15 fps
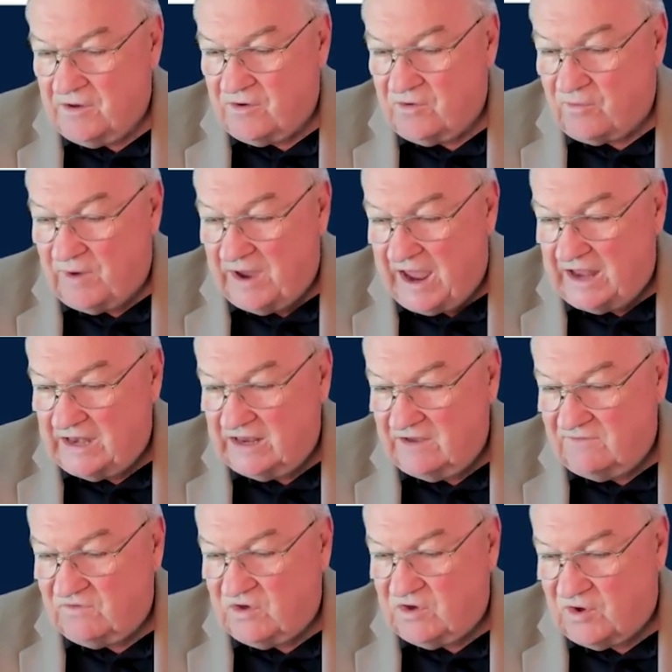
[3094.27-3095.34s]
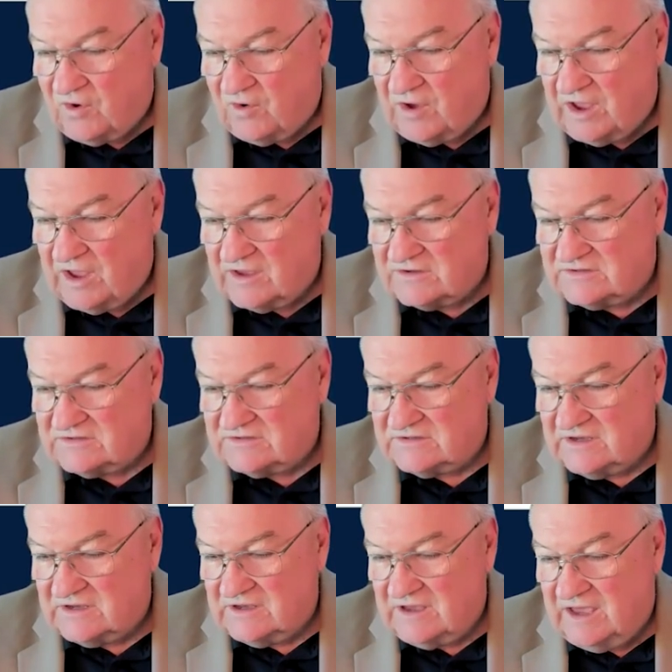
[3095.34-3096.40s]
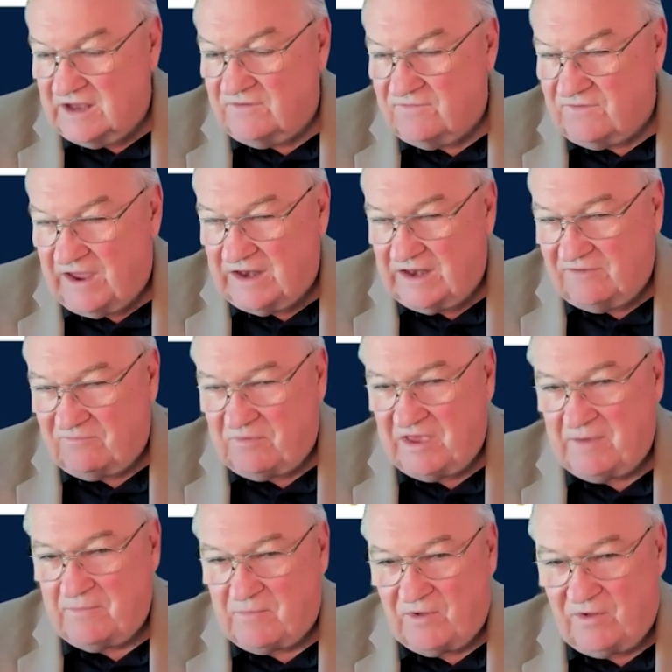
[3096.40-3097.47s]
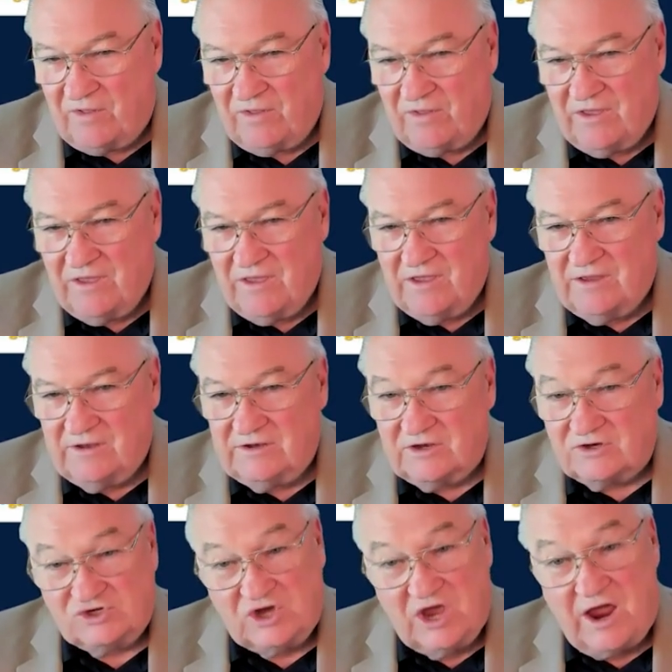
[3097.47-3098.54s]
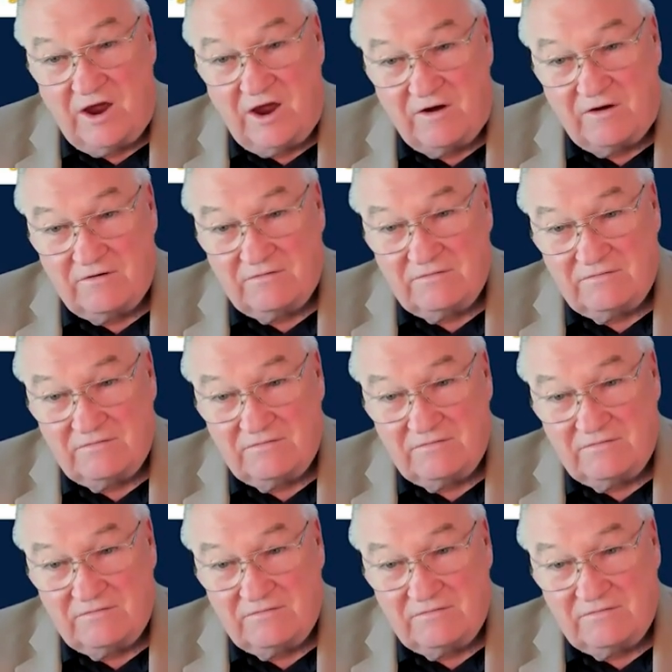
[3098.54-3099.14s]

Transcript: creative, curious, innovative people to share